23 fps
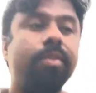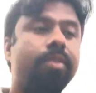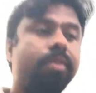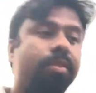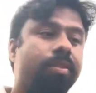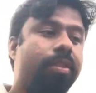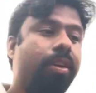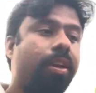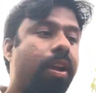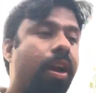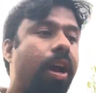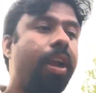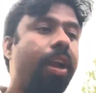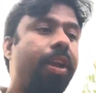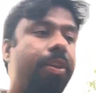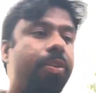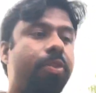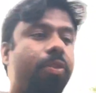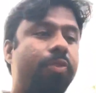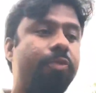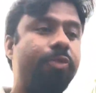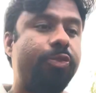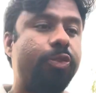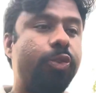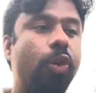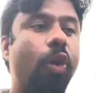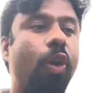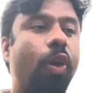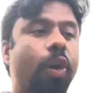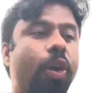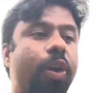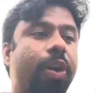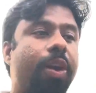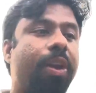the kind of
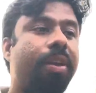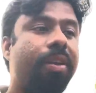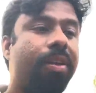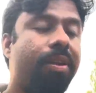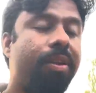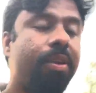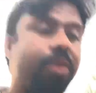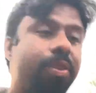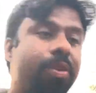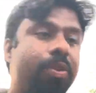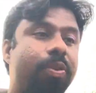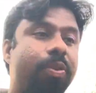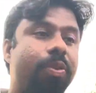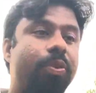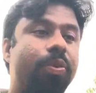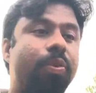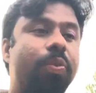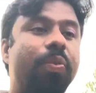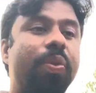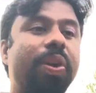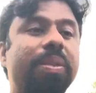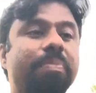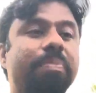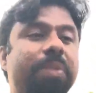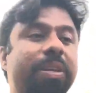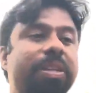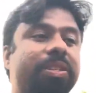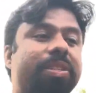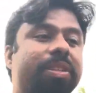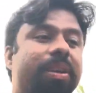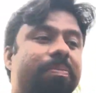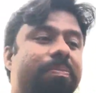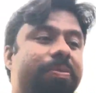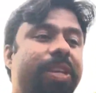joy you will be
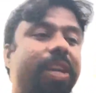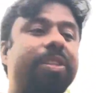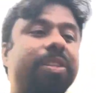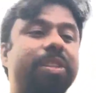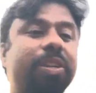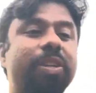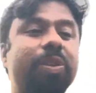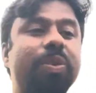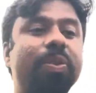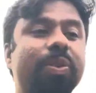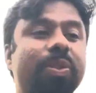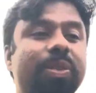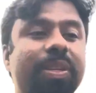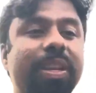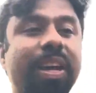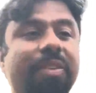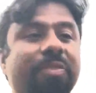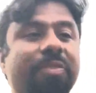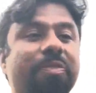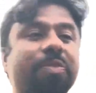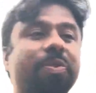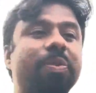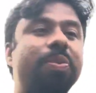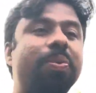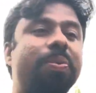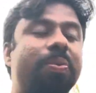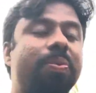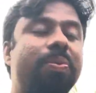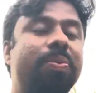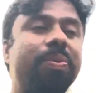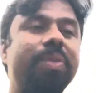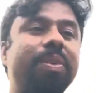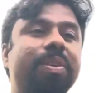subjecting yourself to